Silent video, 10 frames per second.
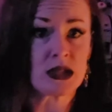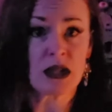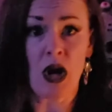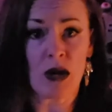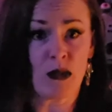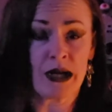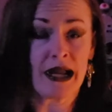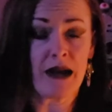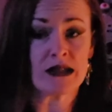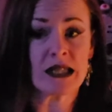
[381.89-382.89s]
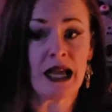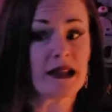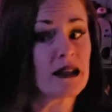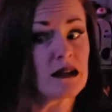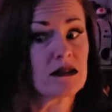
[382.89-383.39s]
and artwork
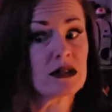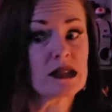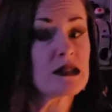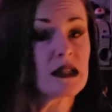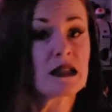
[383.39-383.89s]
outside that are just like...